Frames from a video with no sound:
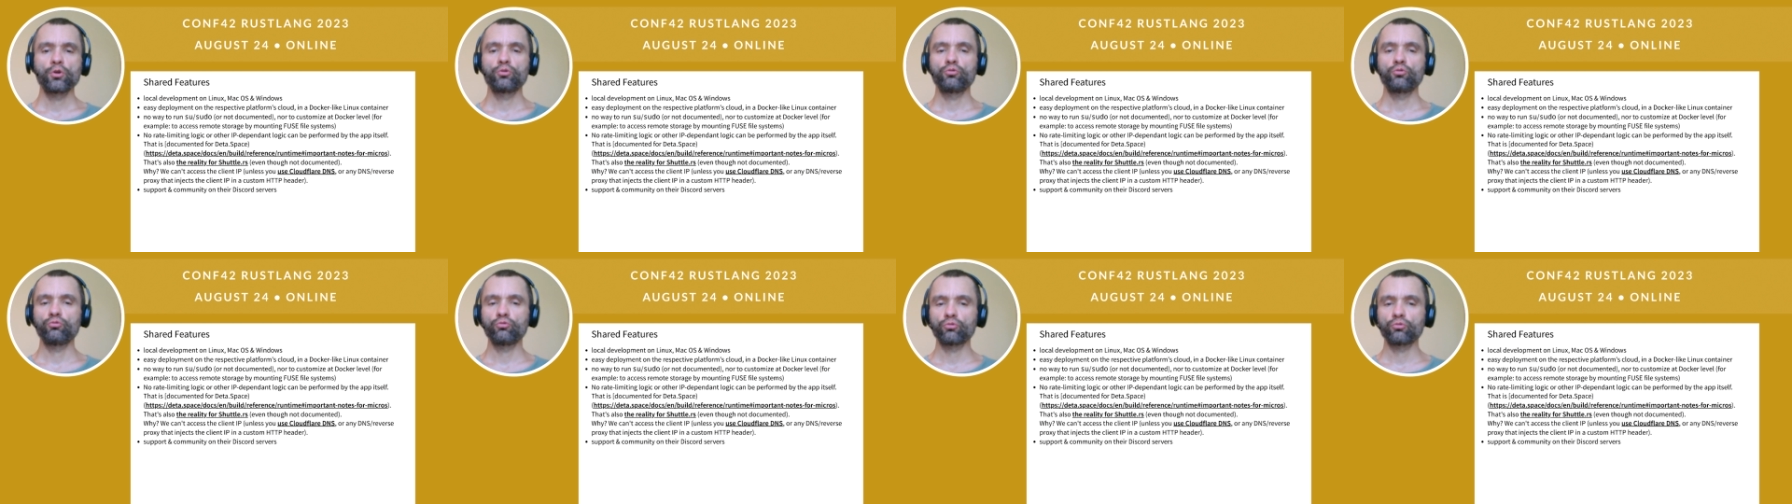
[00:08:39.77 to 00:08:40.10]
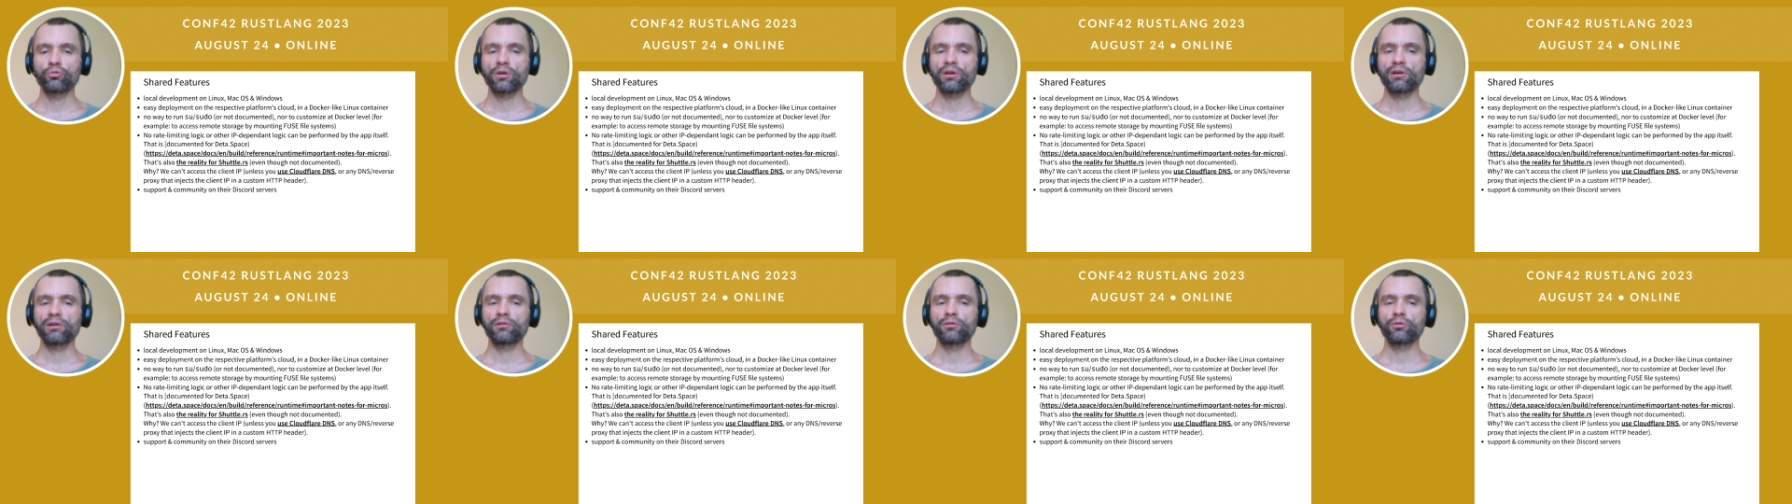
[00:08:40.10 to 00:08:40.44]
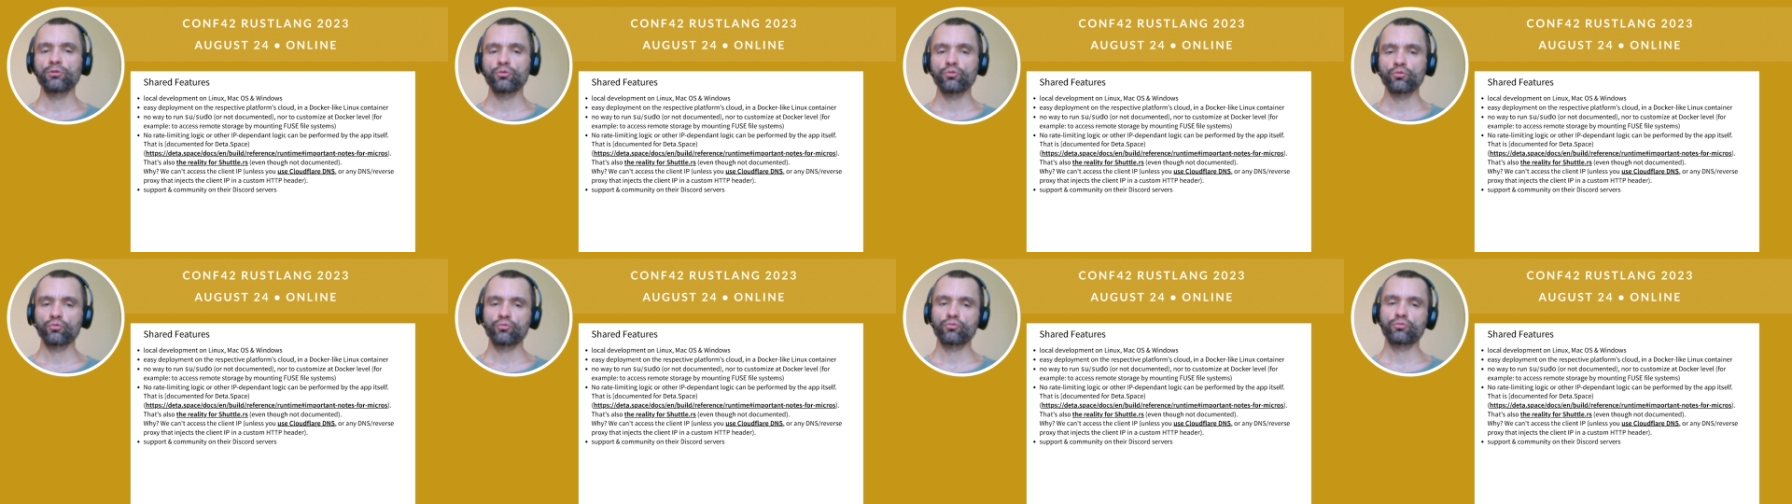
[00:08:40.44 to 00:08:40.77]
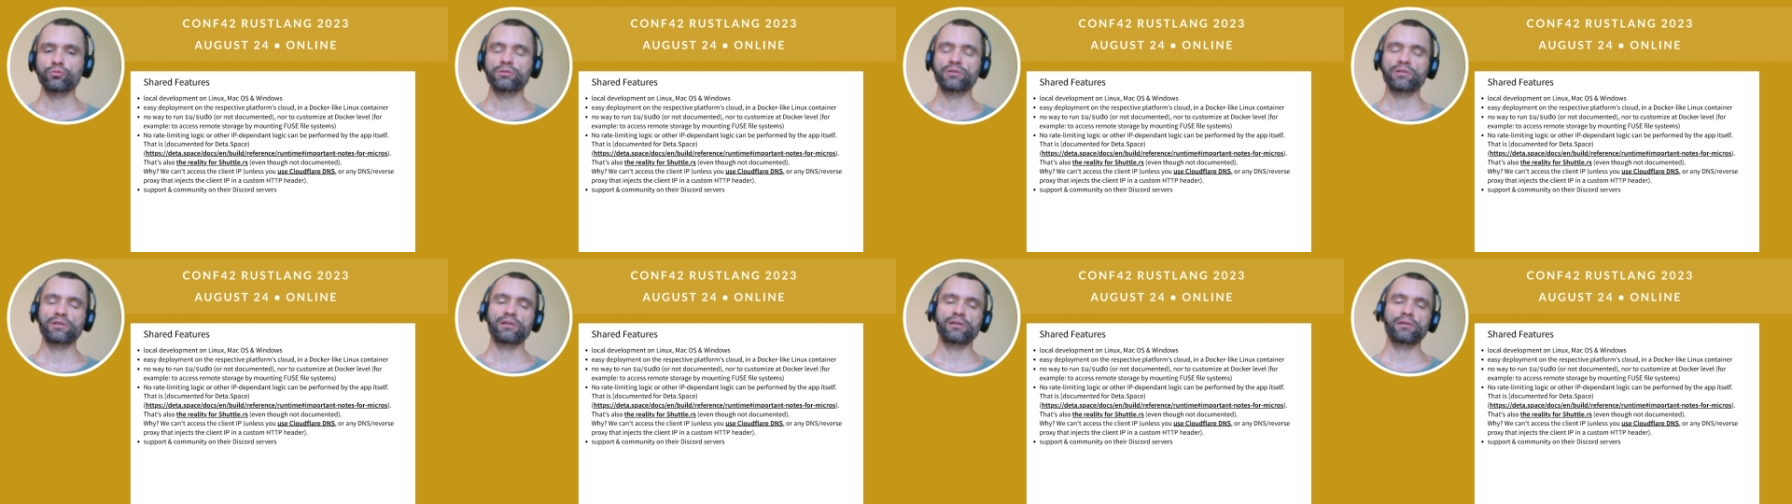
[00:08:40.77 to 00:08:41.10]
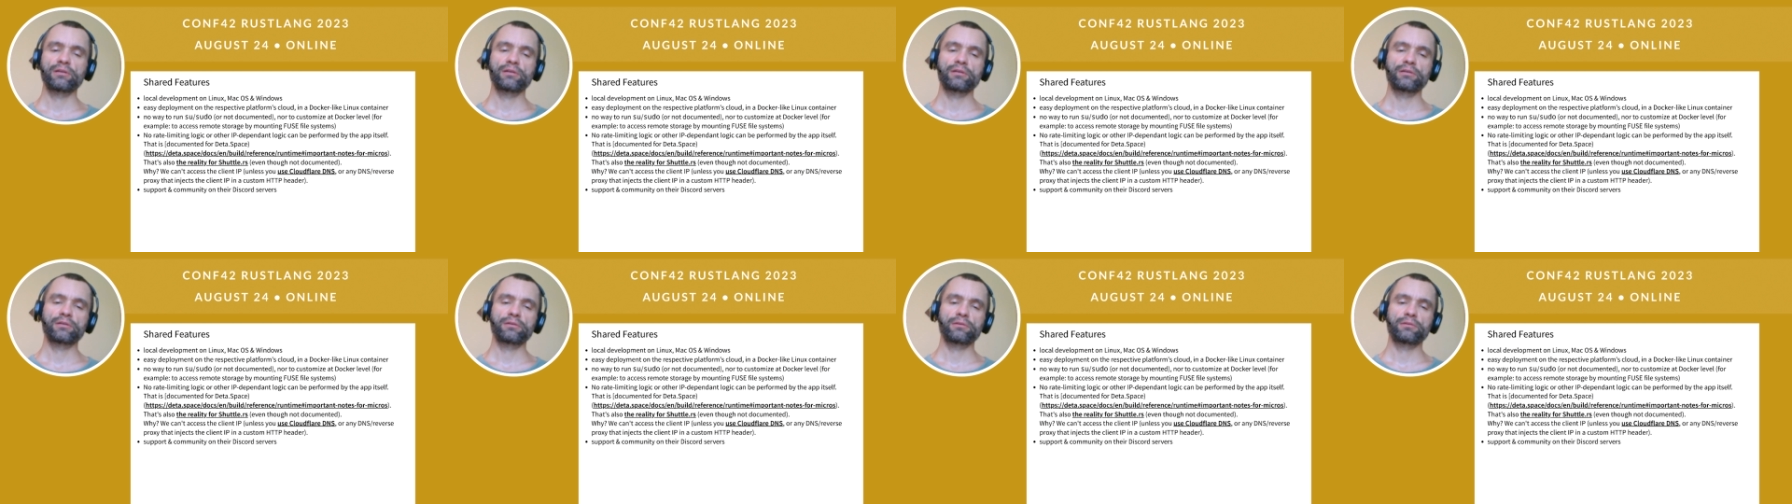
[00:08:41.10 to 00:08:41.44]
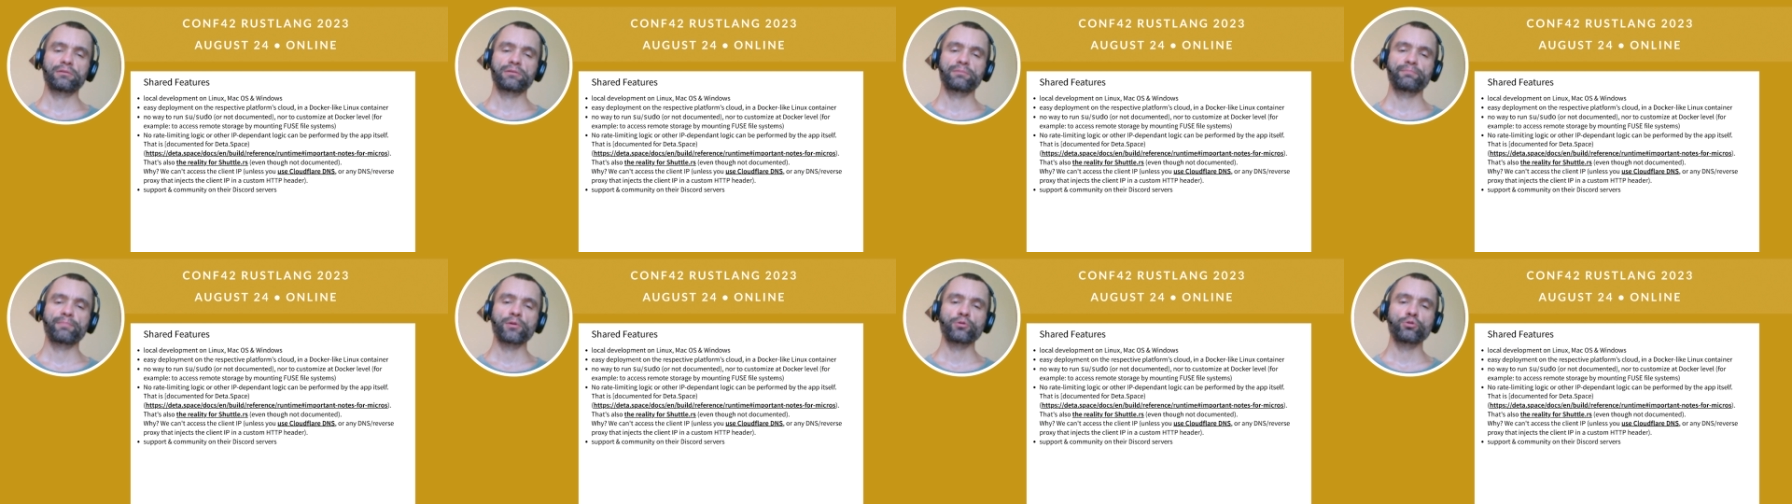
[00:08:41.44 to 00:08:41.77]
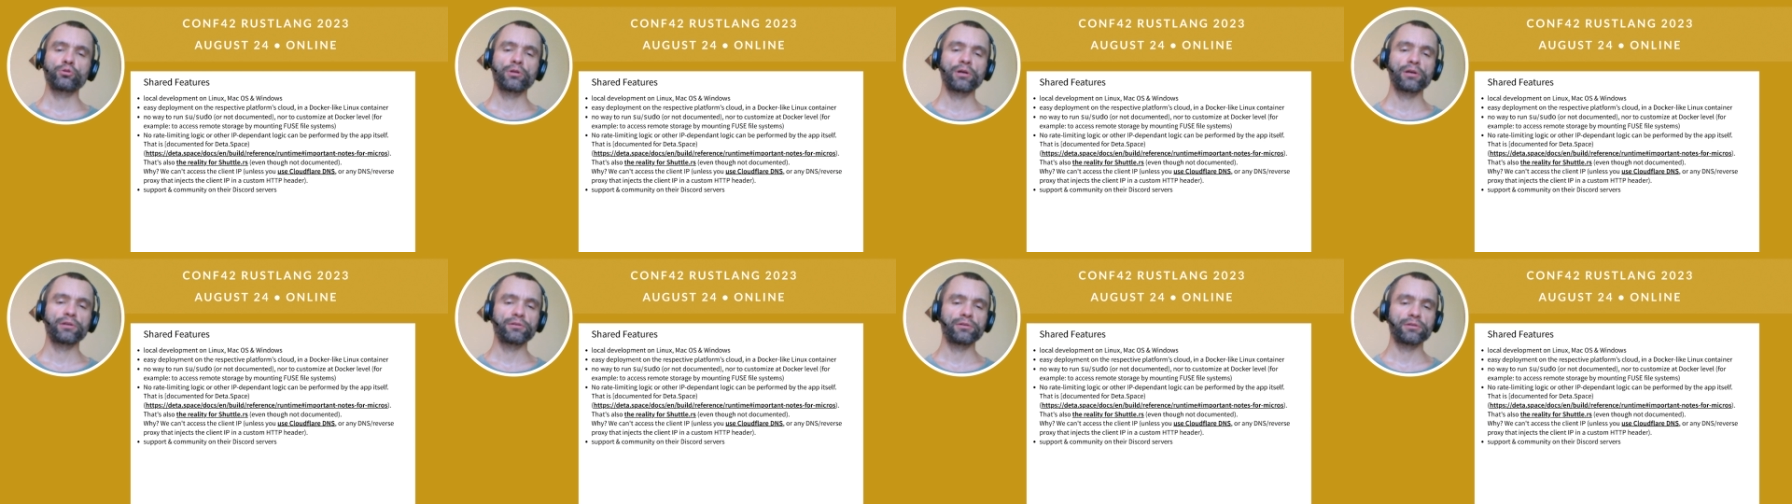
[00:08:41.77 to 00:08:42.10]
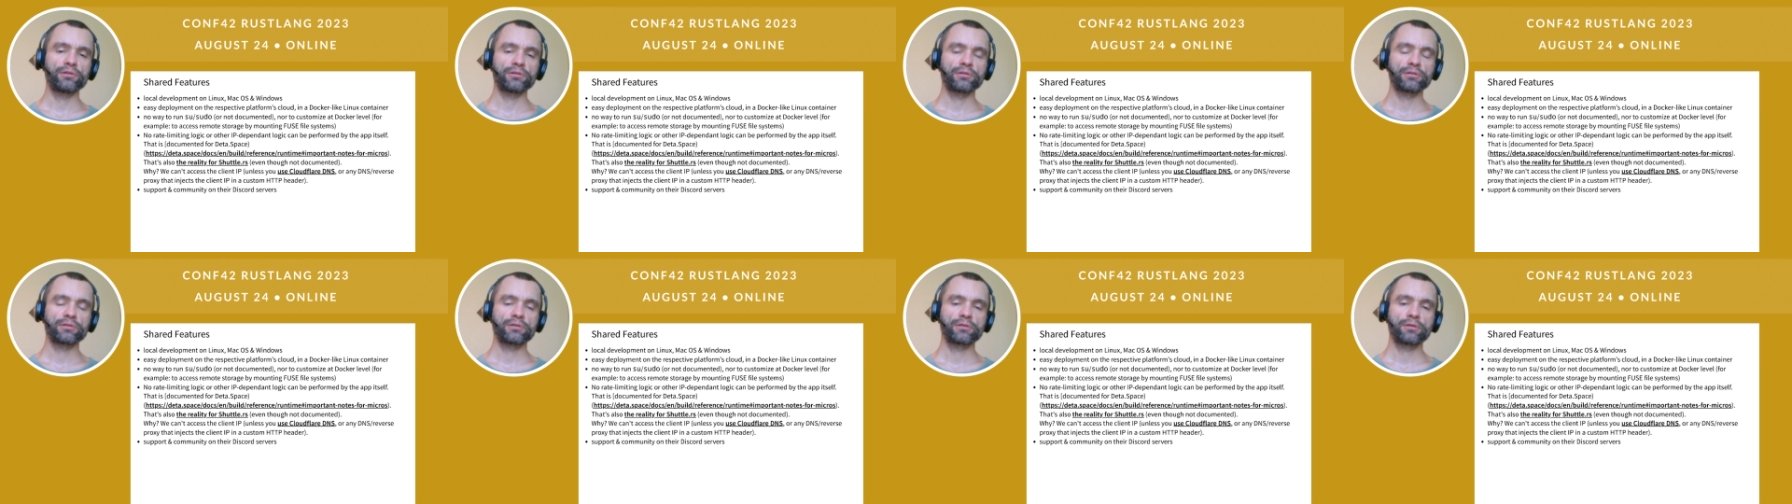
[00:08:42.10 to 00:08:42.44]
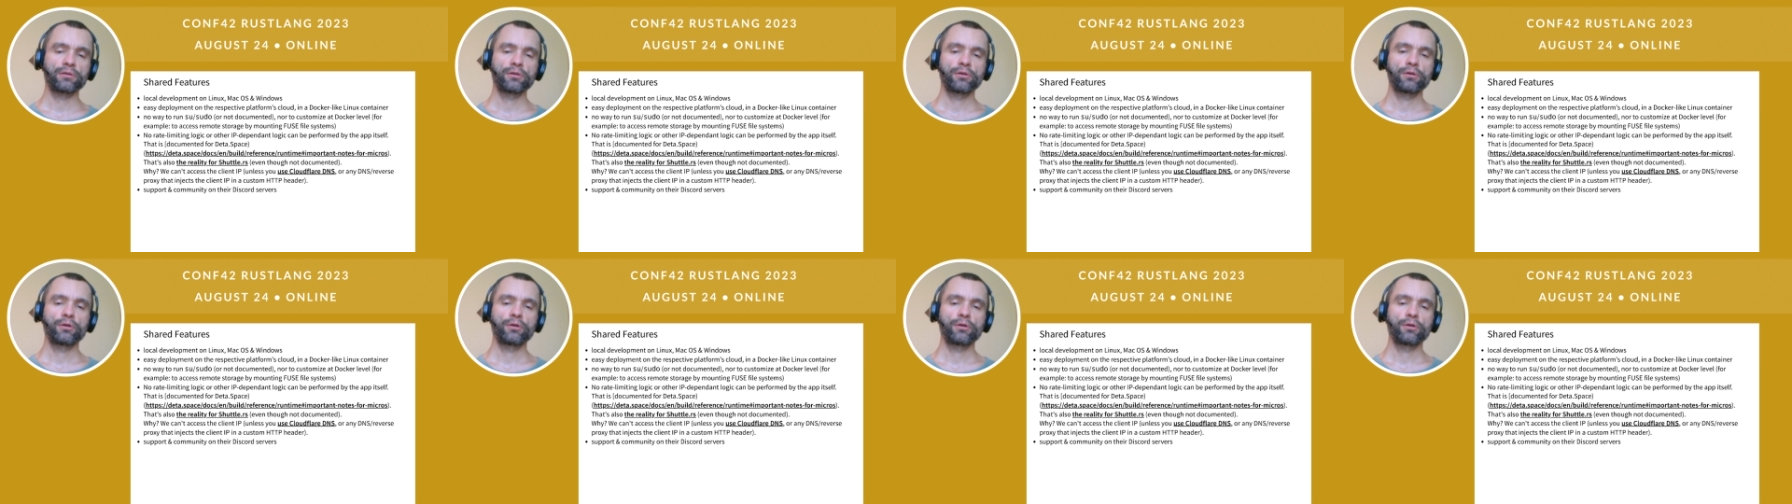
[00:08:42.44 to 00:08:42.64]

you can use uh, special headers,